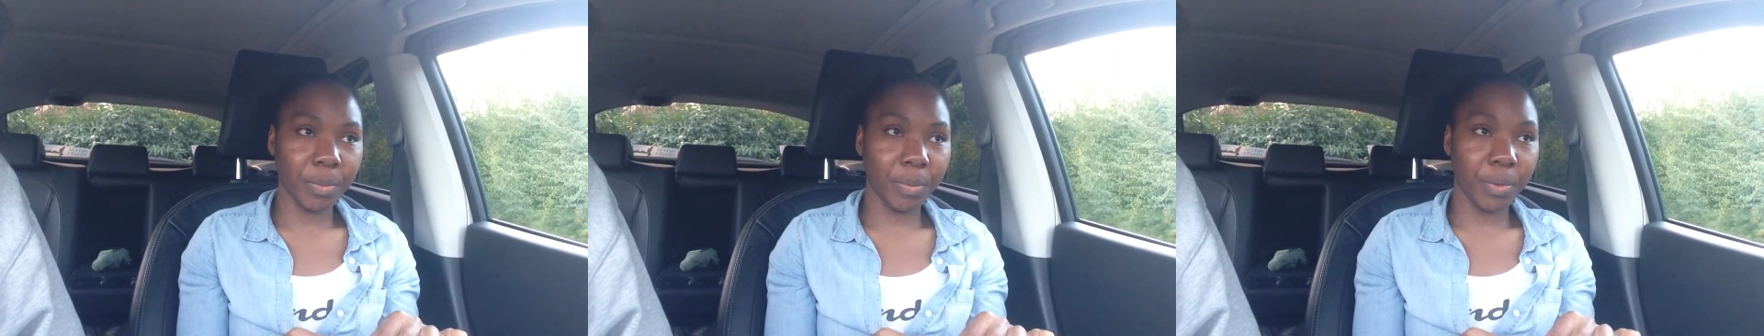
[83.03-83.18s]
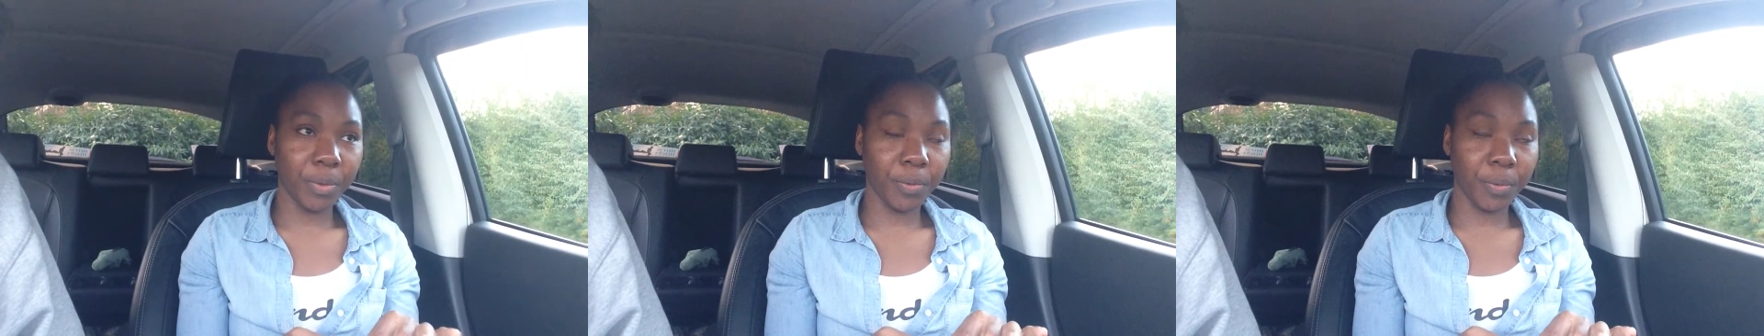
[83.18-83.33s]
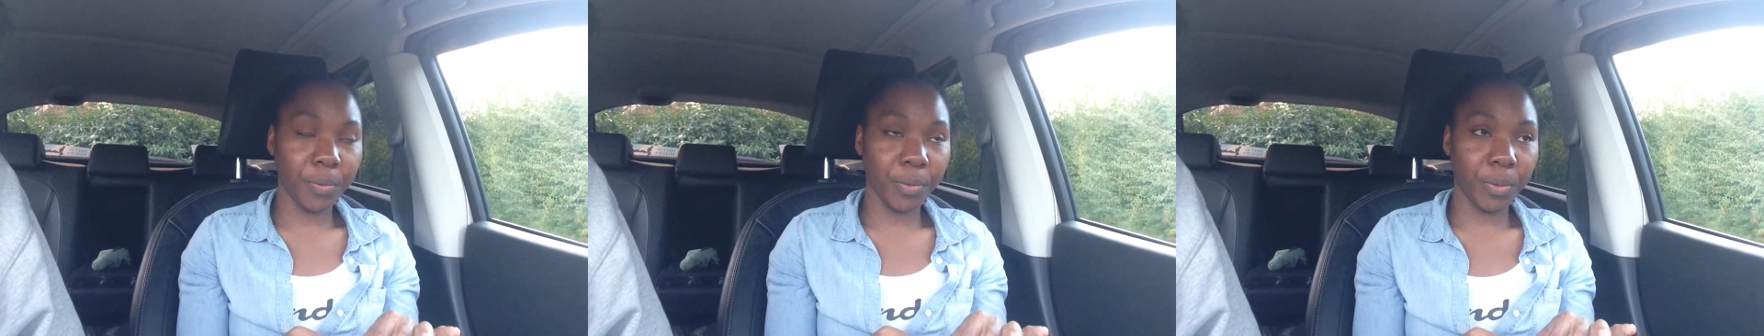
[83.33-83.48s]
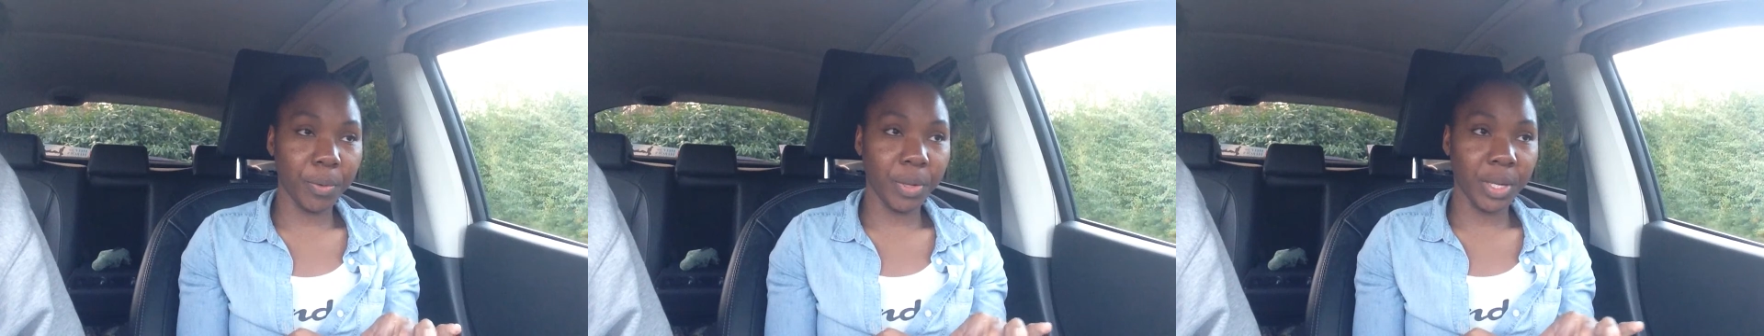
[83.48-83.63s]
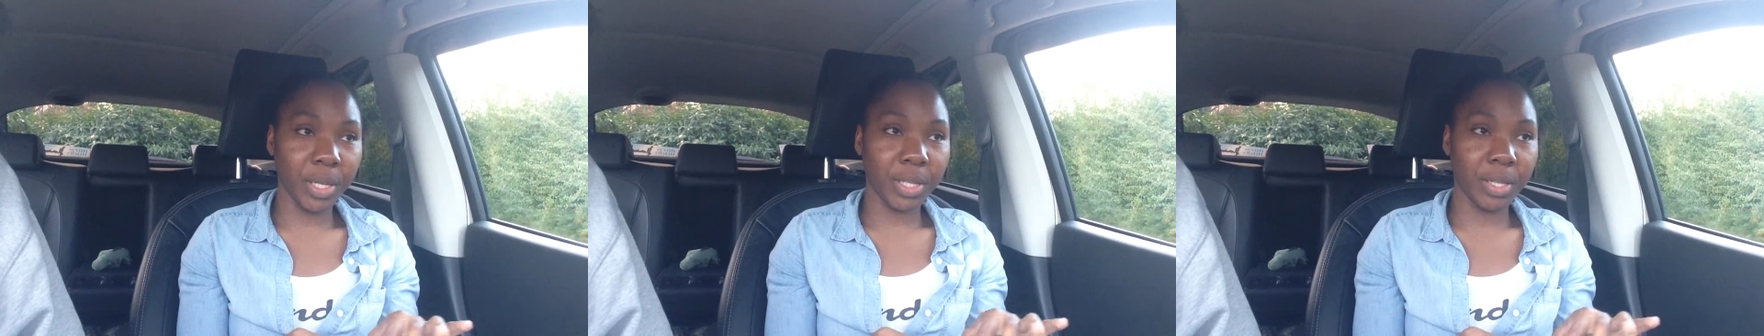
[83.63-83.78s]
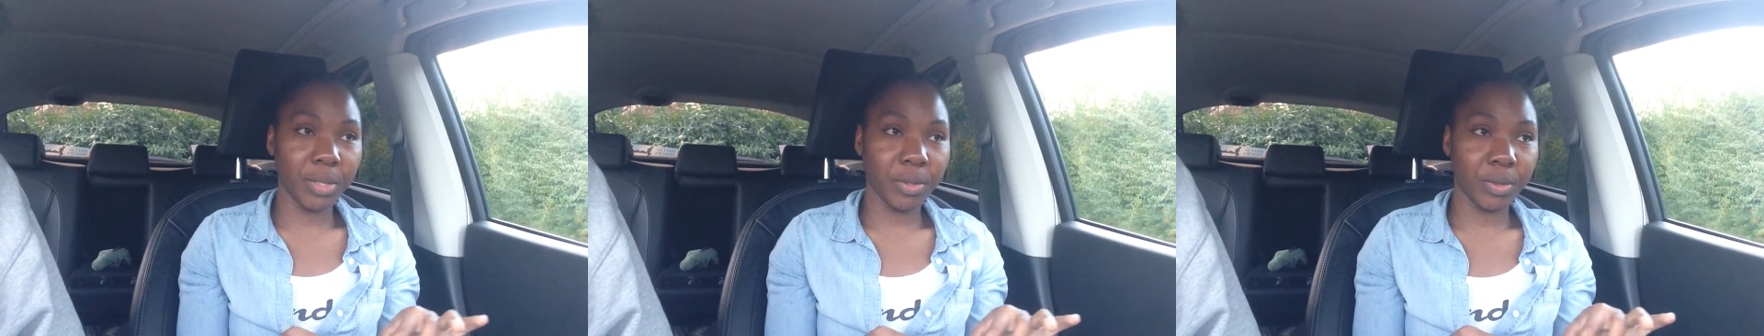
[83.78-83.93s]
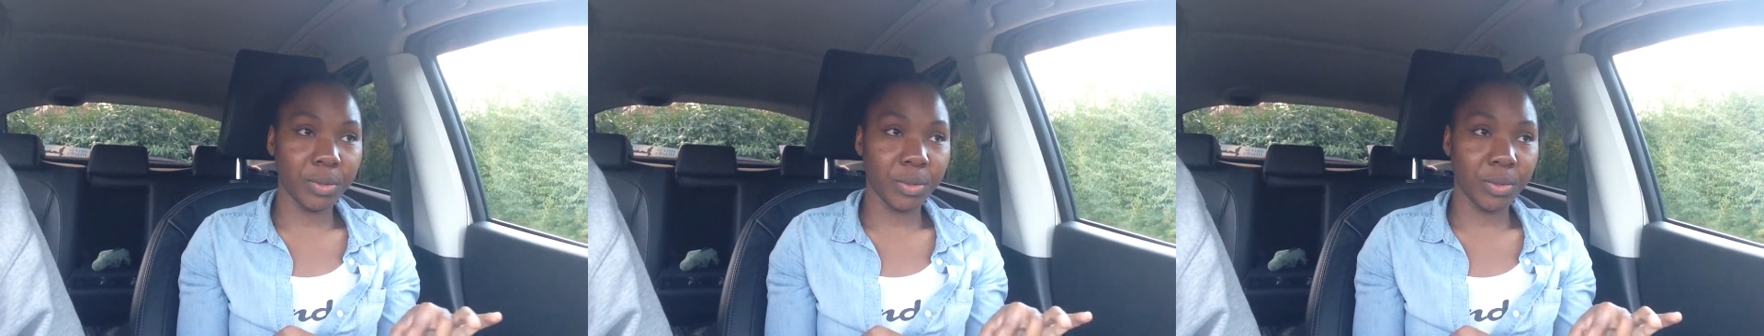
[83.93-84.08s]
before I
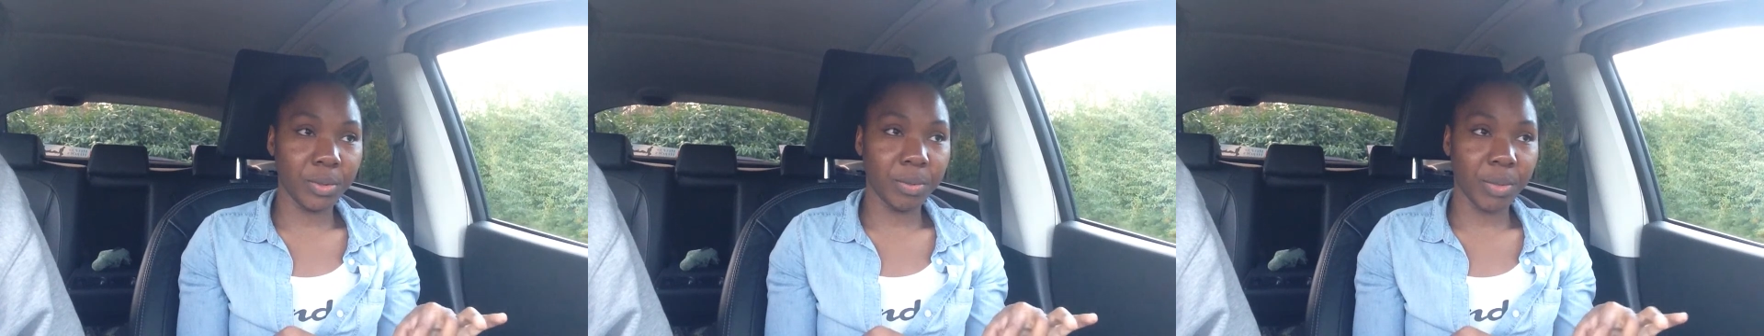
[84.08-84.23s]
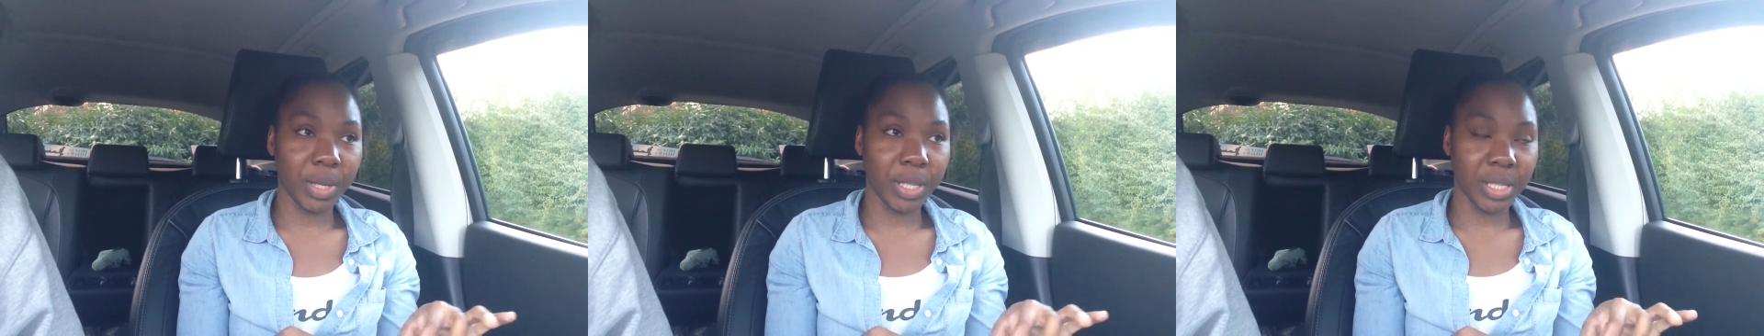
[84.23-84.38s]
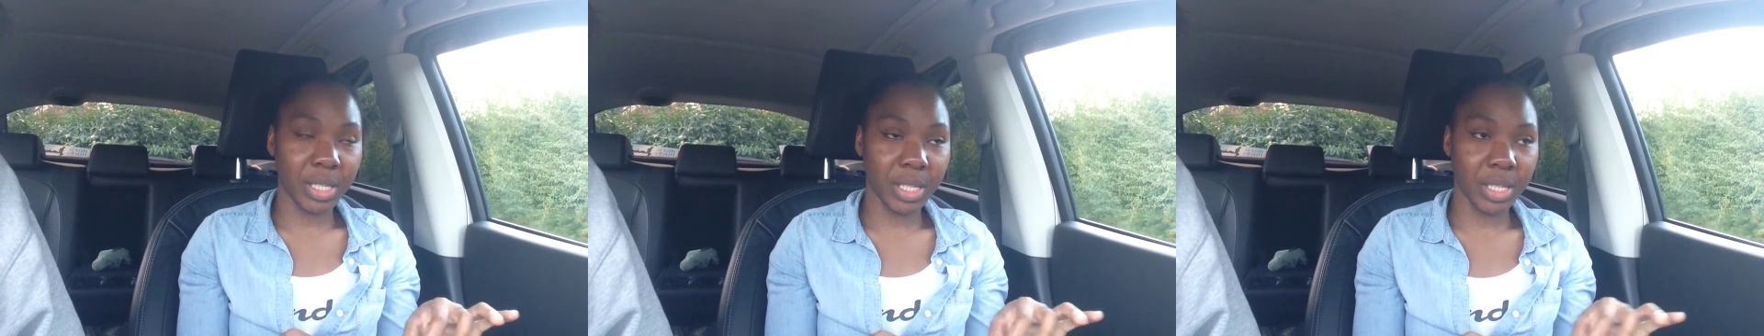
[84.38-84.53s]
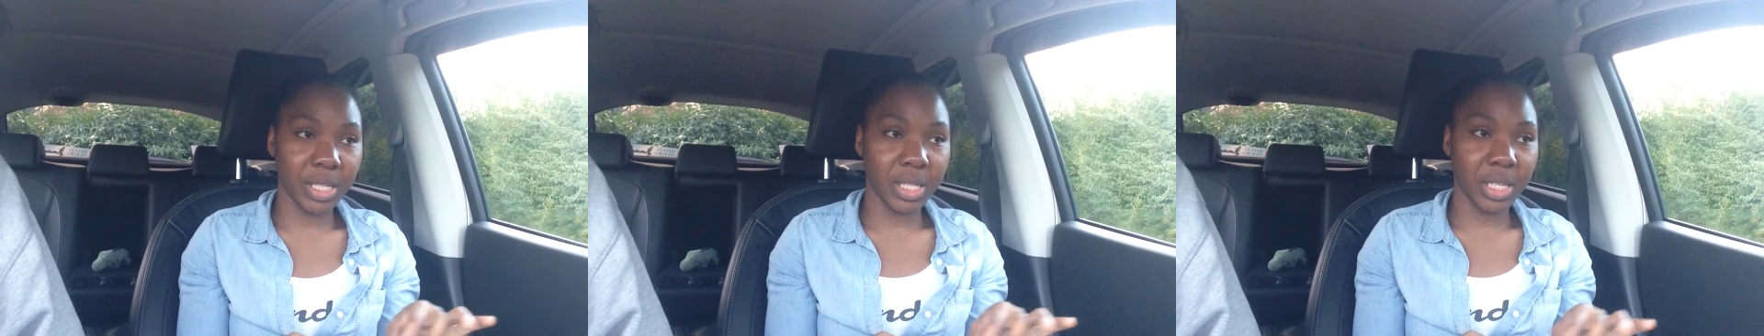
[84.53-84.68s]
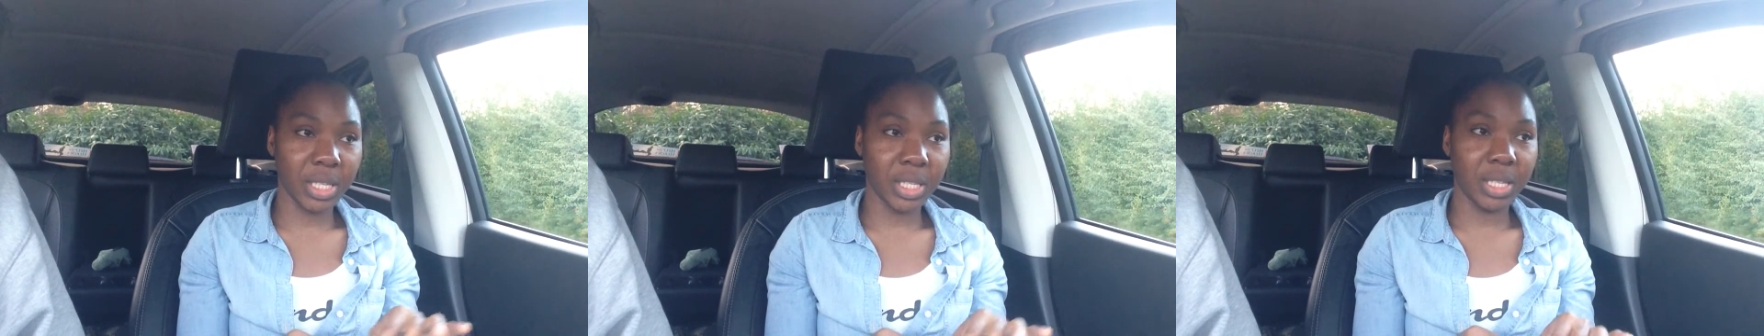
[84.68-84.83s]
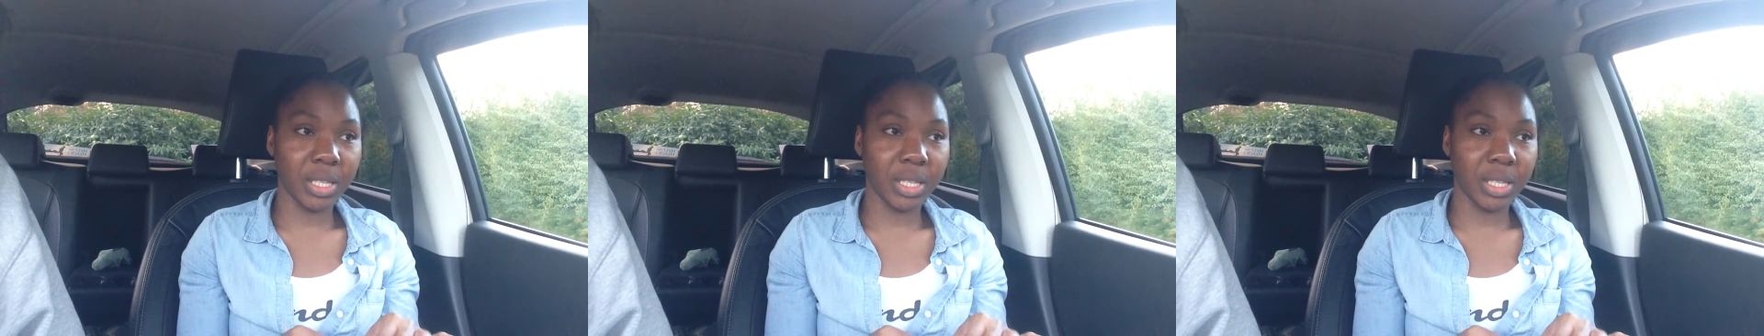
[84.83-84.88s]
do my test,